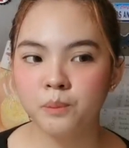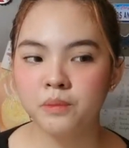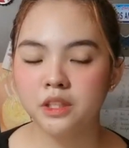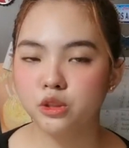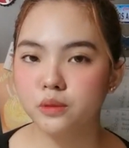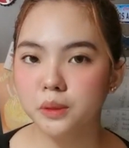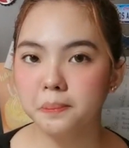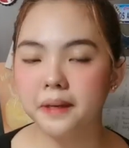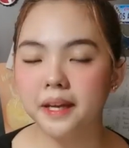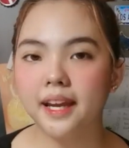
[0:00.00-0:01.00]

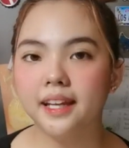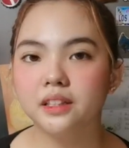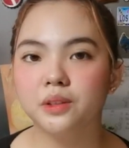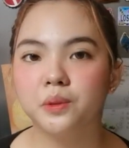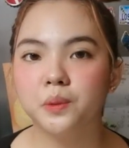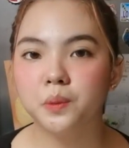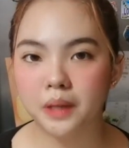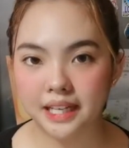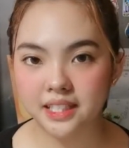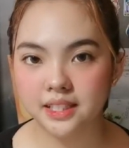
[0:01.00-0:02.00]
soup and
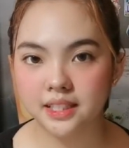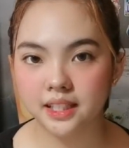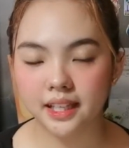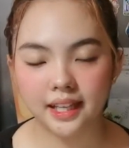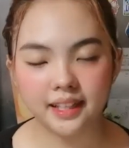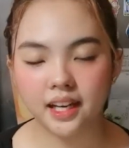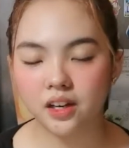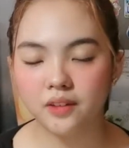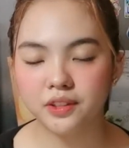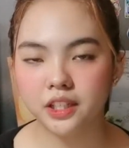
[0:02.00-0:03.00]
rice. Yeah, they are
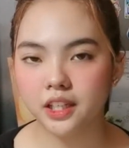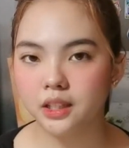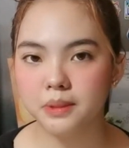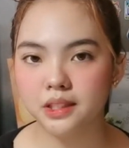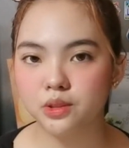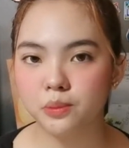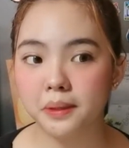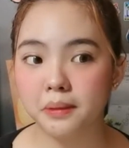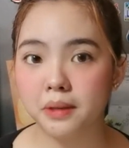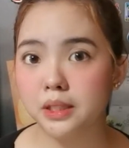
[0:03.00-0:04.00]
offering unlimited soup
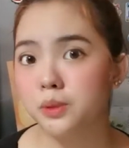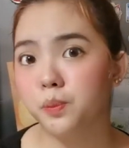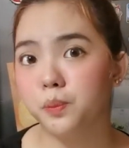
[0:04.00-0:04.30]
and rice.